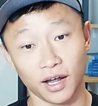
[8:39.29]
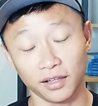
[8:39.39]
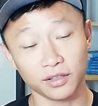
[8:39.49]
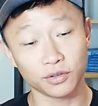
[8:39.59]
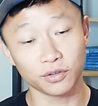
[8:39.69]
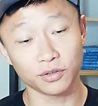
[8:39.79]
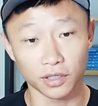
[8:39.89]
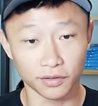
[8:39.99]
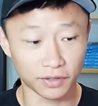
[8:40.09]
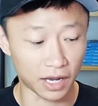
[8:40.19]
I think you're
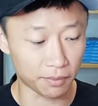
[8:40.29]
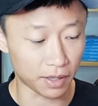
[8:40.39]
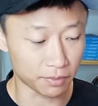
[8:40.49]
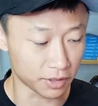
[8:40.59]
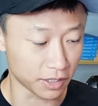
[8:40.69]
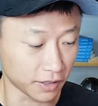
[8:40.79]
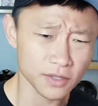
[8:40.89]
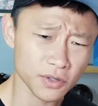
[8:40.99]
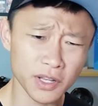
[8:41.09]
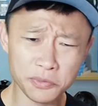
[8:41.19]
gonna love the iPad
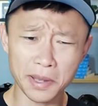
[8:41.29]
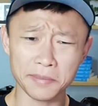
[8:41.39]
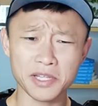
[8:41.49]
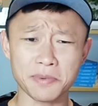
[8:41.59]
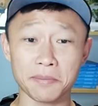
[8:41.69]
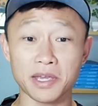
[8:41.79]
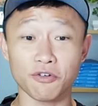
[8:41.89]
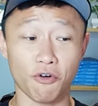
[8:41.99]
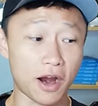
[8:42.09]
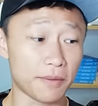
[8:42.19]
mini. So that's my
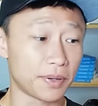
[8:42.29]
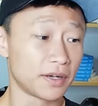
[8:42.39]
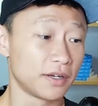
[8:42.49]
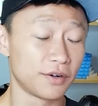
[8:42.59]
main gripe